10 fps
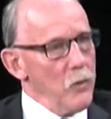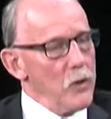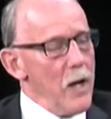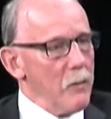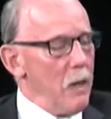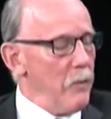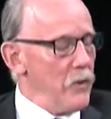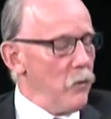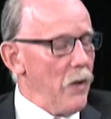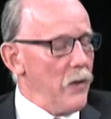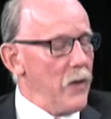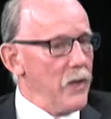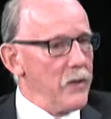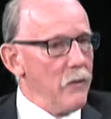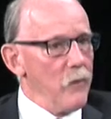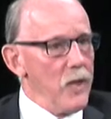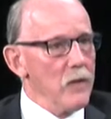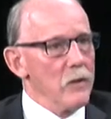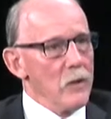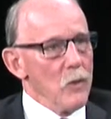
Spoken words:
when we talk about business, one of the things that we